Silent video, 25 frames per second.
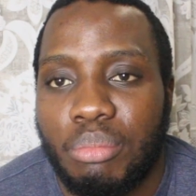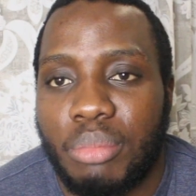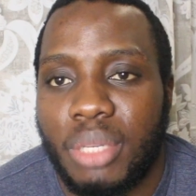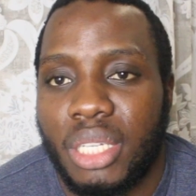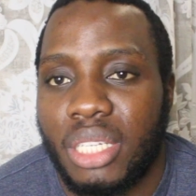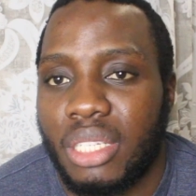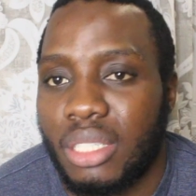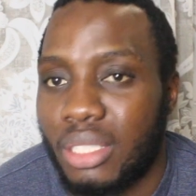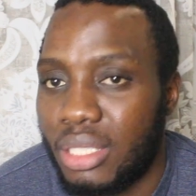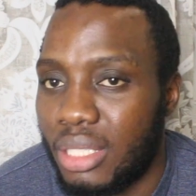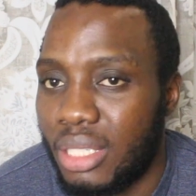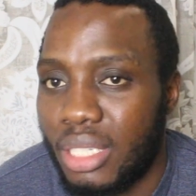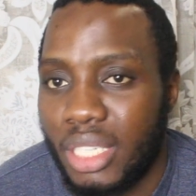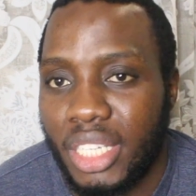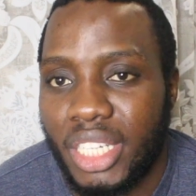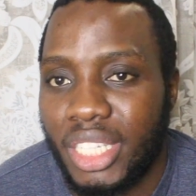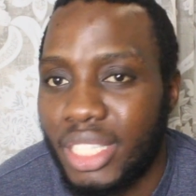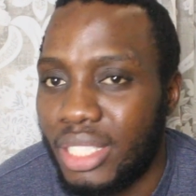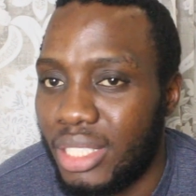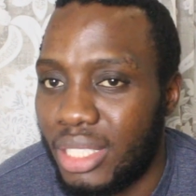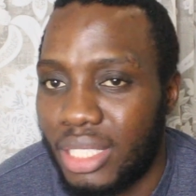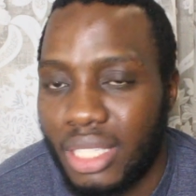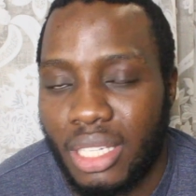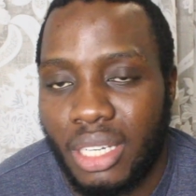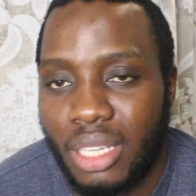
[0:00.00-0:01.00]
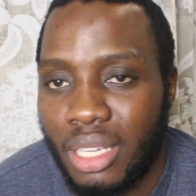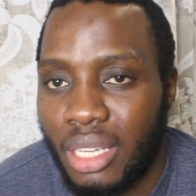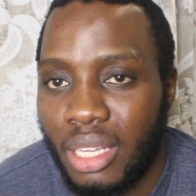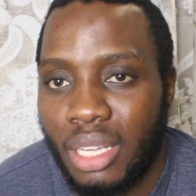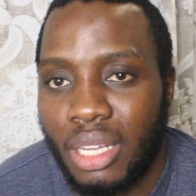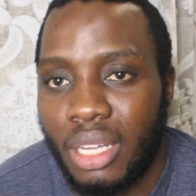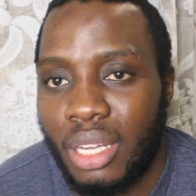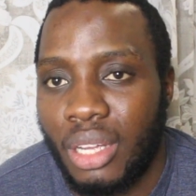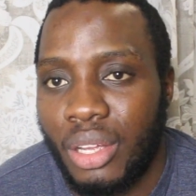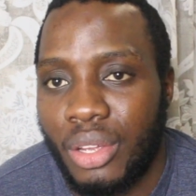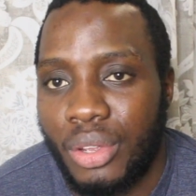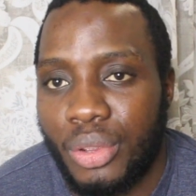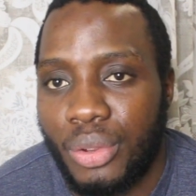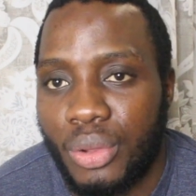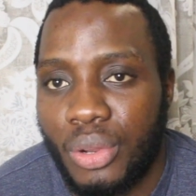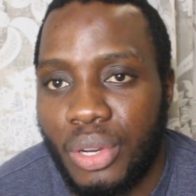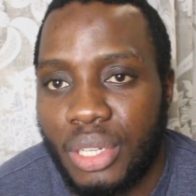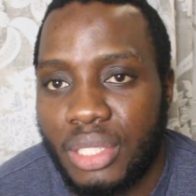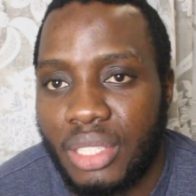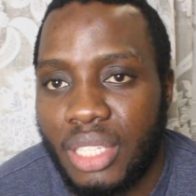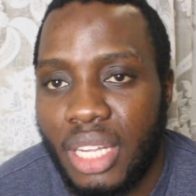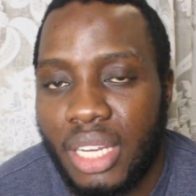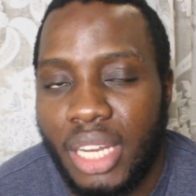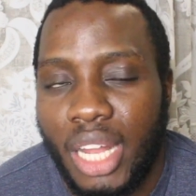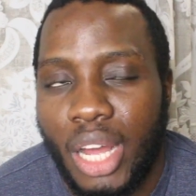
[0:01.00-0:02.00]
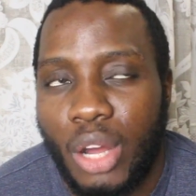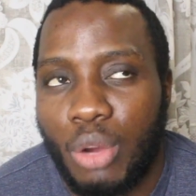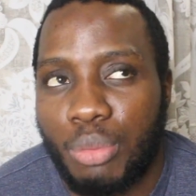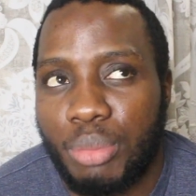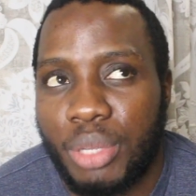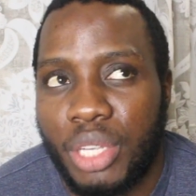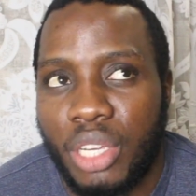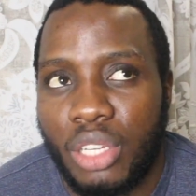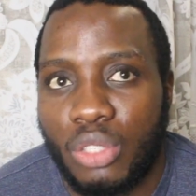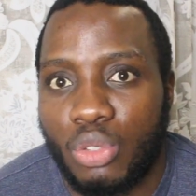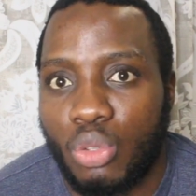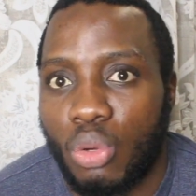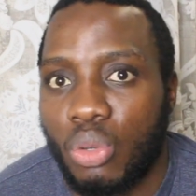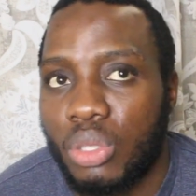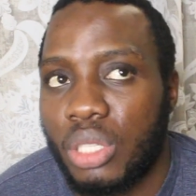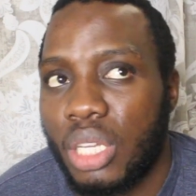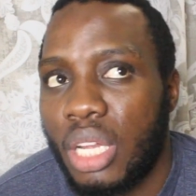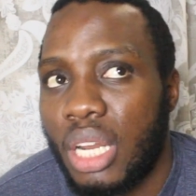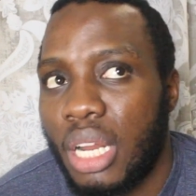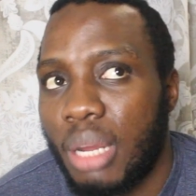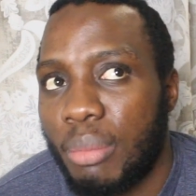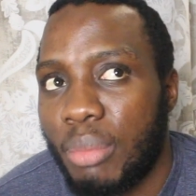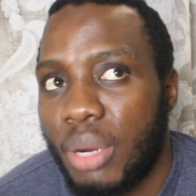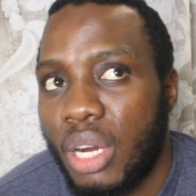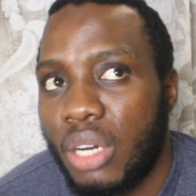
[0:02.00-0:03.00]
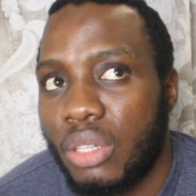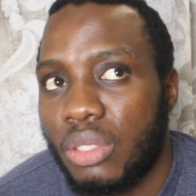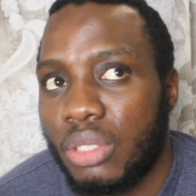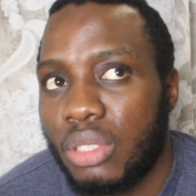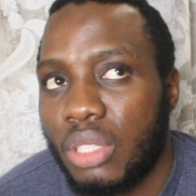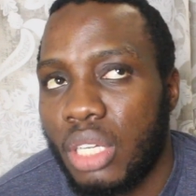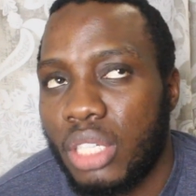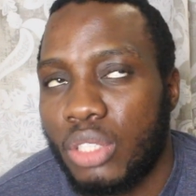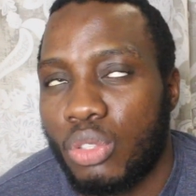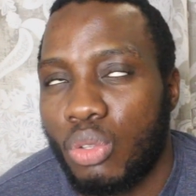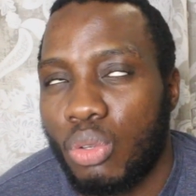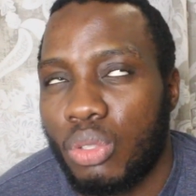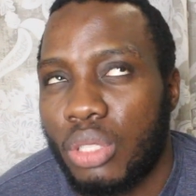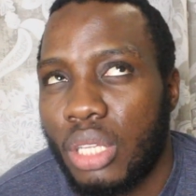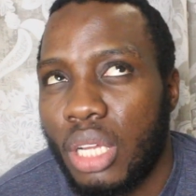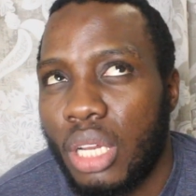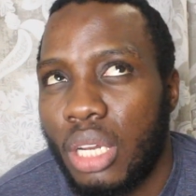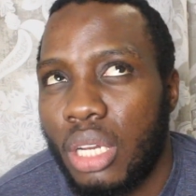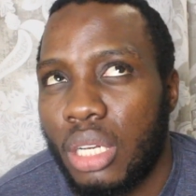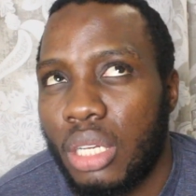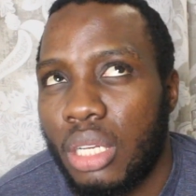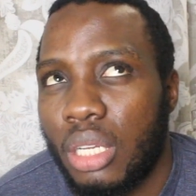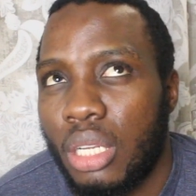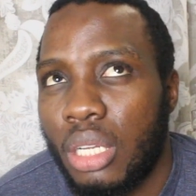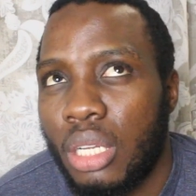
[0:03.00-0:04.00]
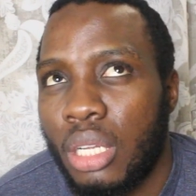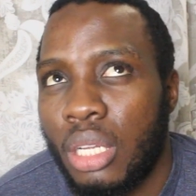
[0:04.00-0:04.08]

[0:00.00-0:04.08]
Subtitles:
minutes each. You understand? That will be a total of 1.5